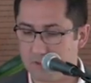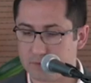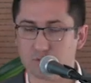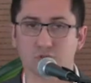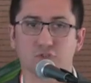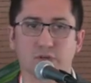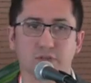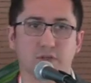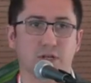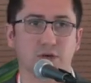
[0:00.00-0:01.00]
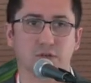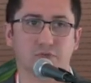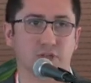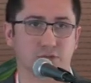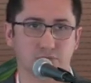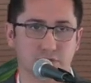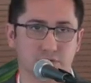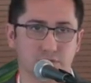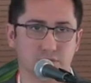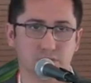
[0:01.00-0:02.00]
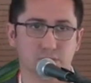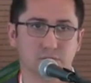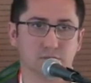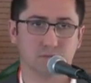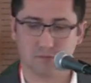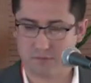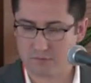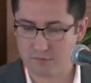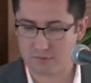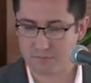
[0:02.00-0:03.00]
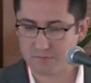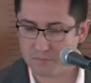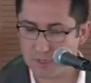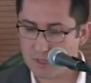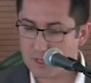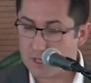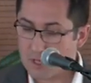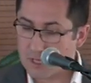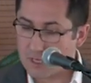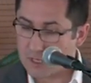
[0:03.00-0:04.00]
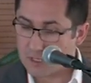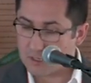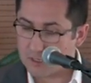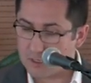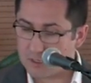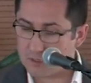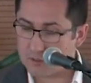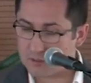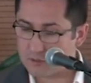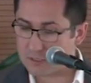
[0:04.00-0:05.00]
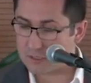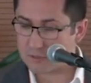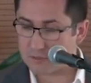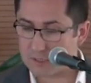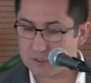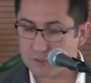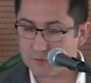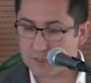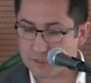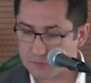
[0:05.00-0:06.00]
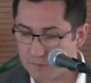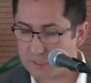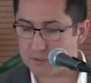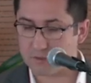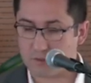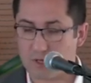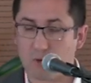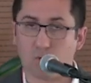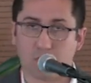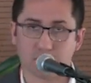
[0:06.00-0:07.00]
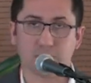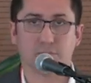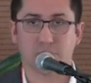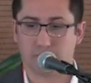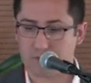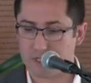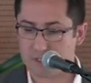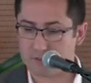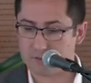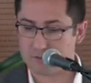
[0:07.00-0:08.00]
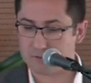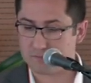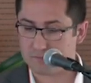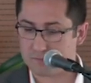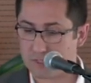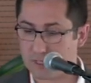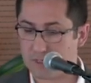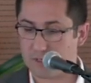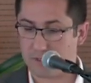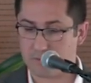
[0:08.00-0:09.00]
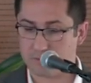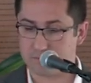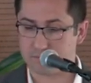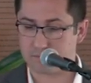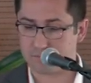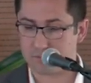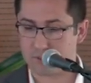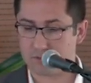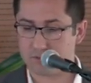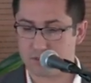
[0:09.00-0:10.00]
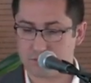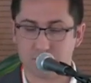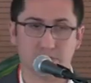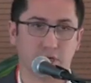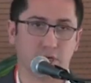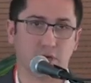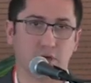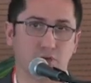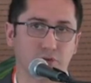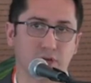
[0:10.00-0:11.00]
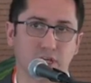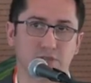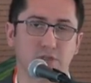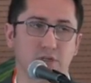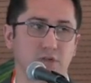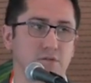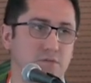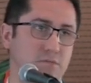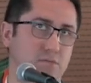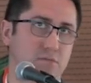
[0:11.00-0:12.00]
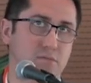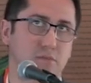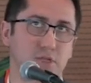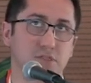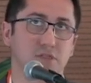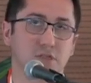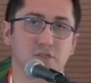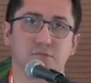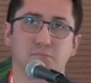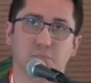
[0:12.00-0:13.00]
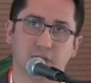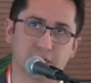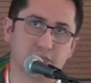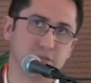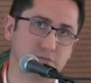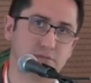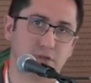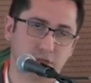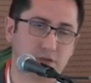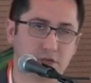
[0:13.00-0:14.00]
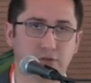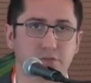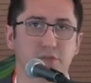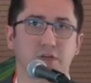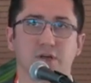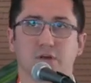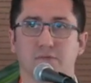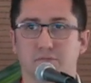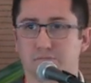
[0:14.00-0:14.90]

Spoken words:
have to contract a lot of lecturers. So, and the criteria is based on awards and publications, considering the 3 last years plus the current year.